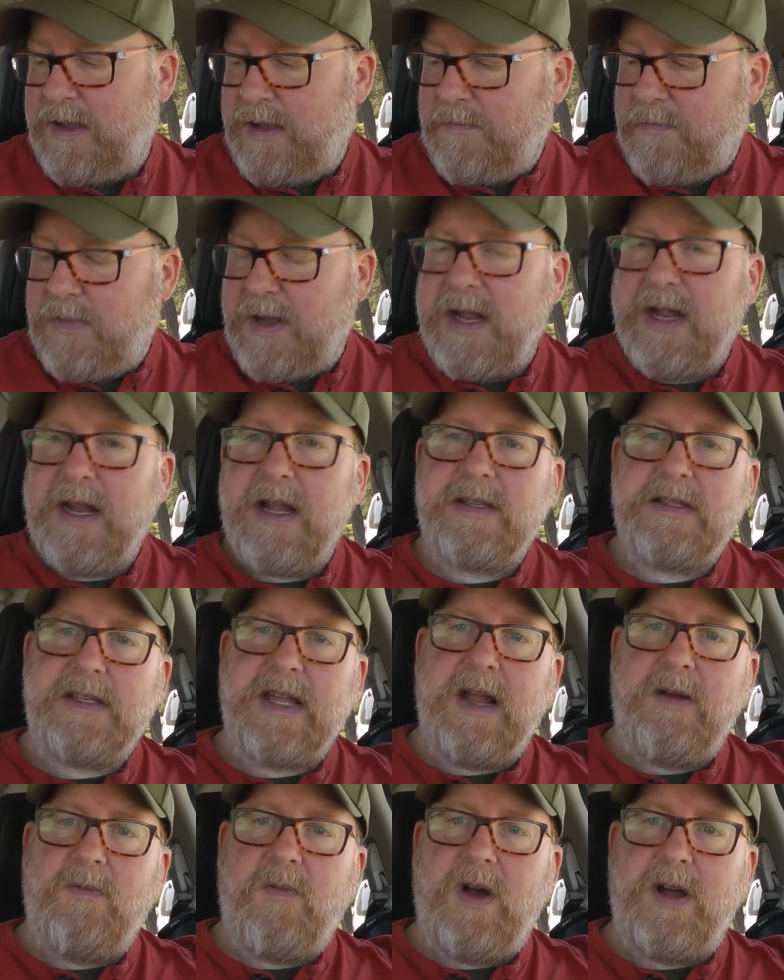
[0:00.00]
But it has
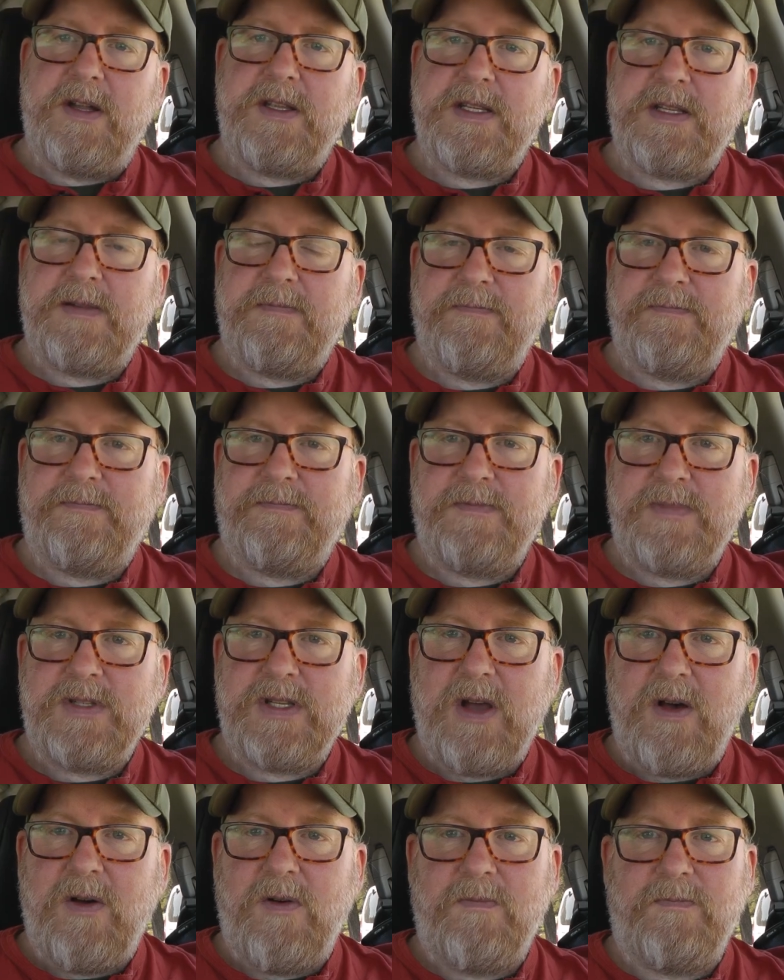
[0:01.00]
10 watts.
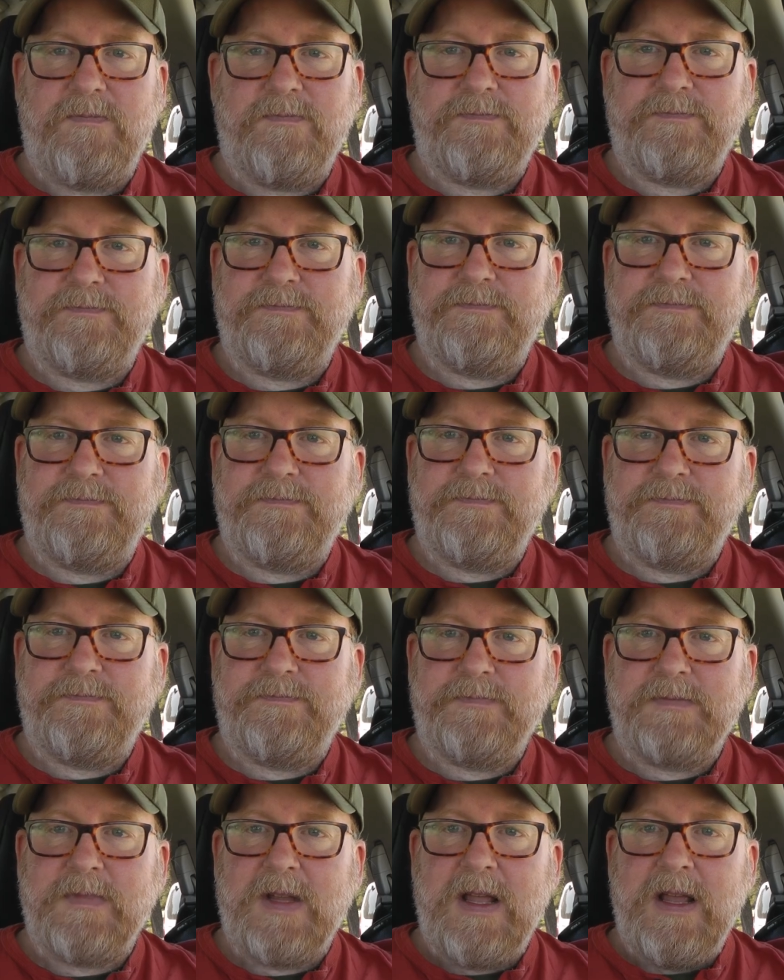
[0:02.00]
So
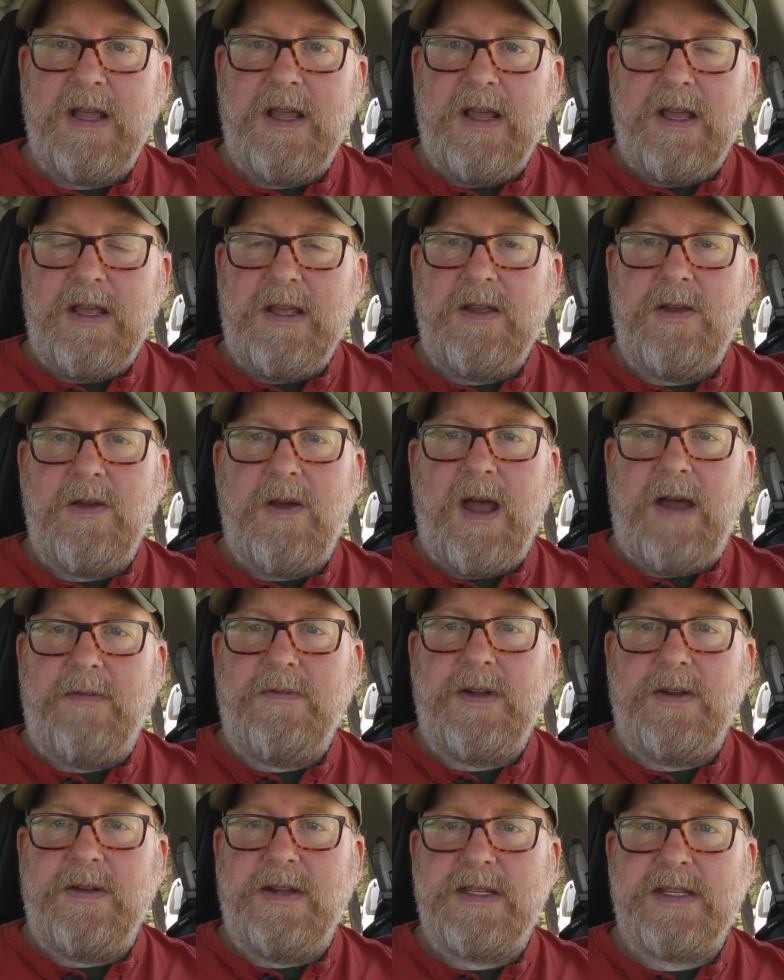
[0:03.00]
You
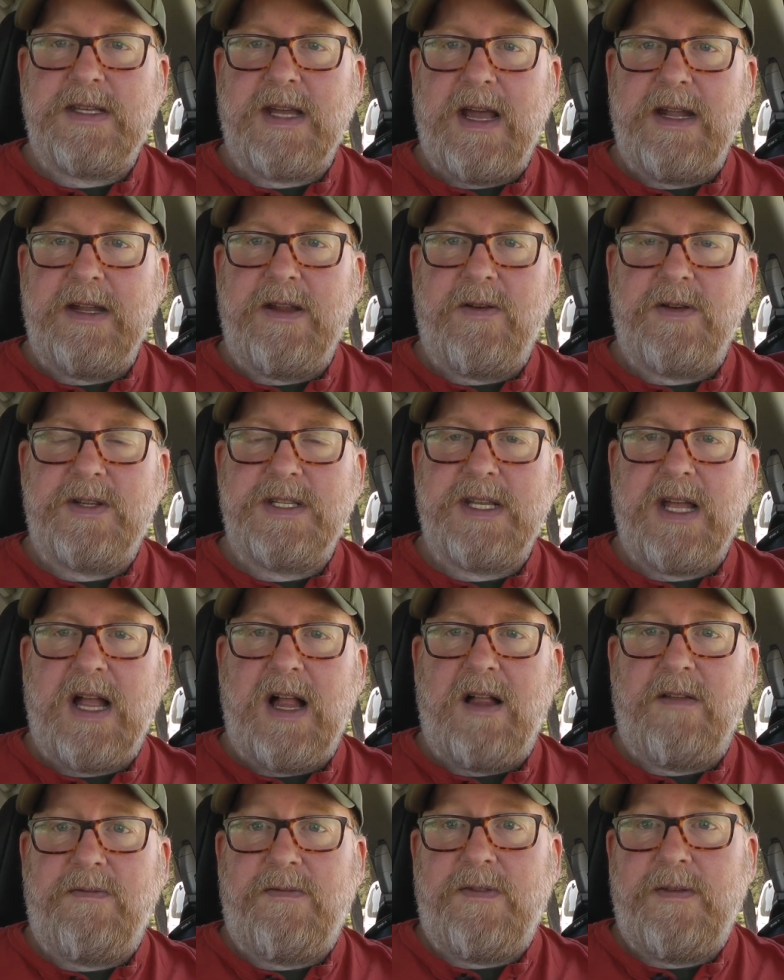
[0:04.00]
have to decide
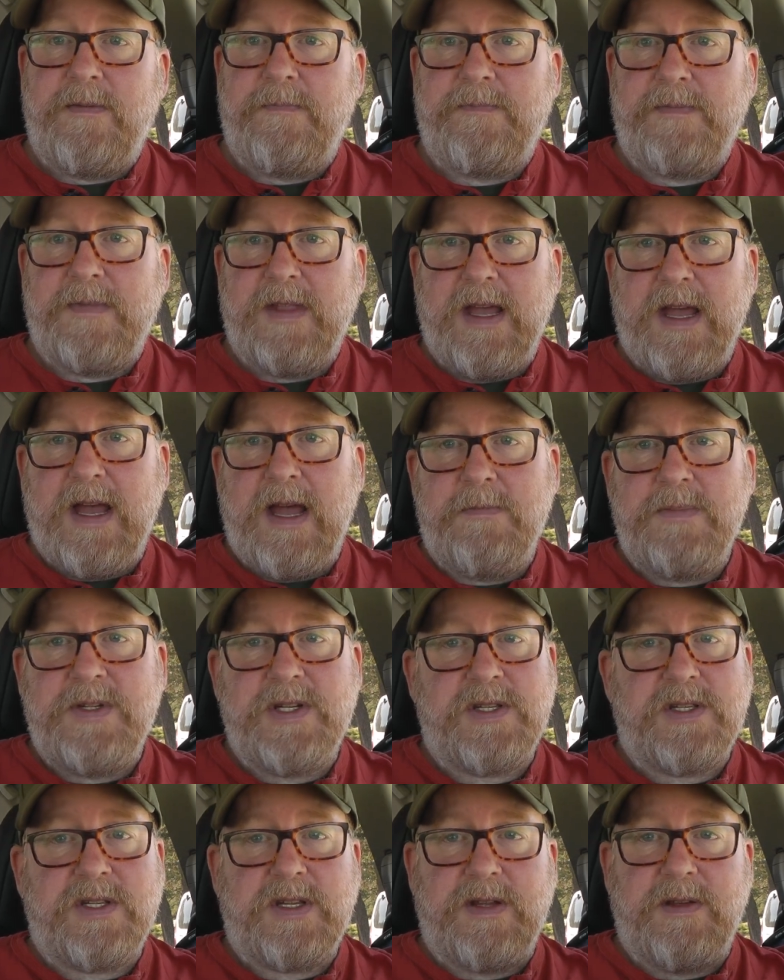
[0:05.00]
yourself. I'm
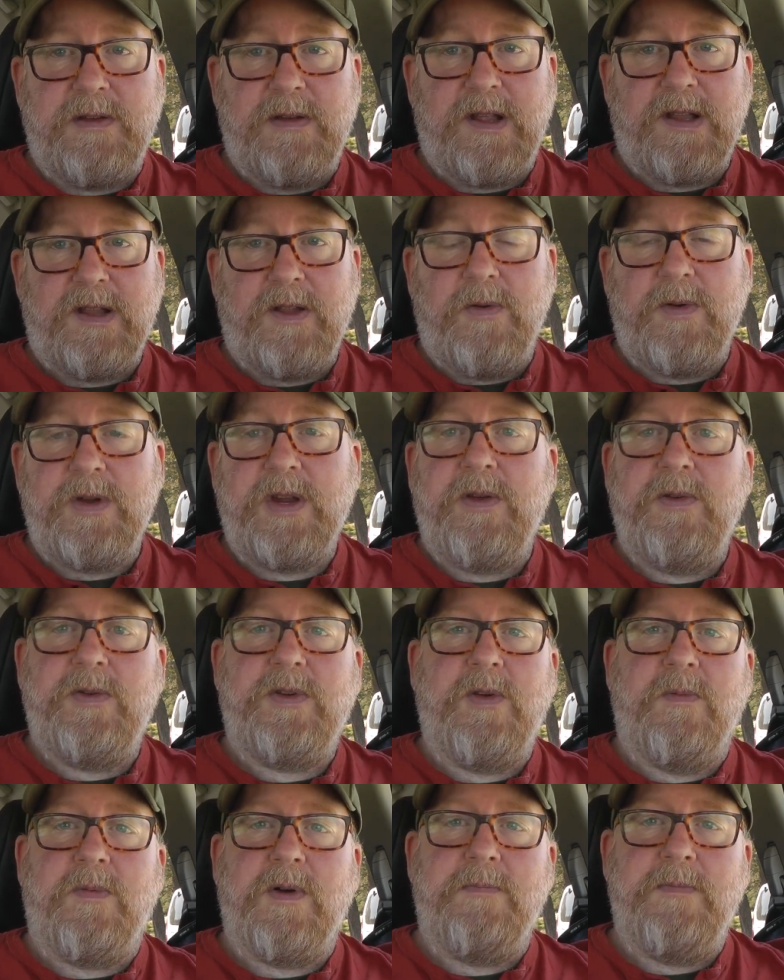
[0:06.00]
just a lone
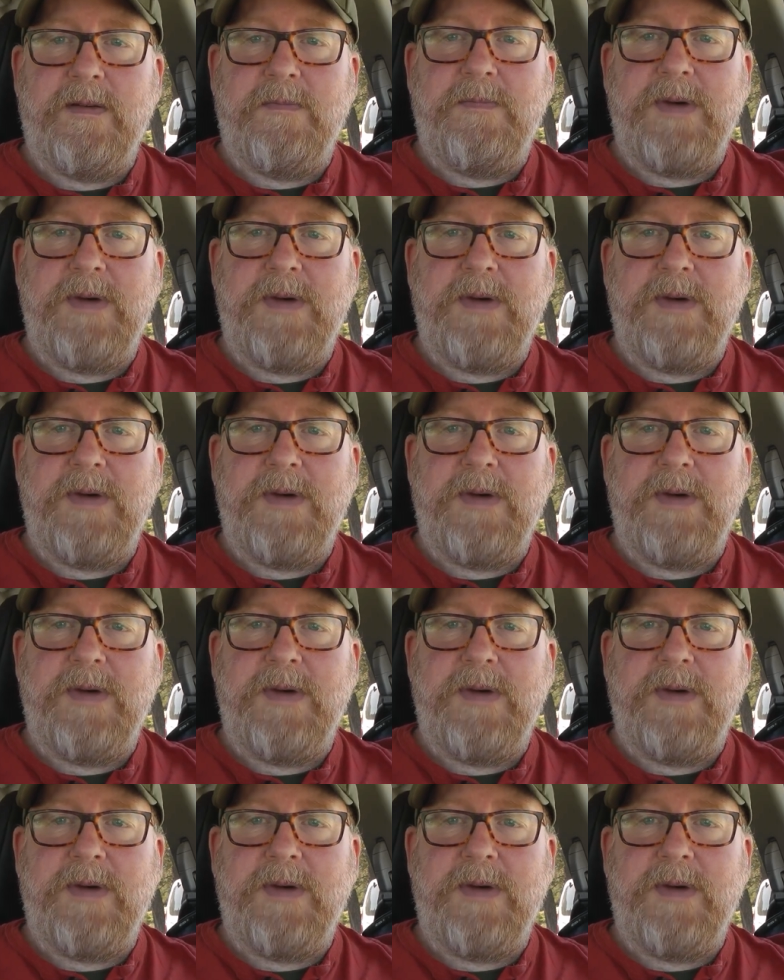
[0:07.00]
YouTuber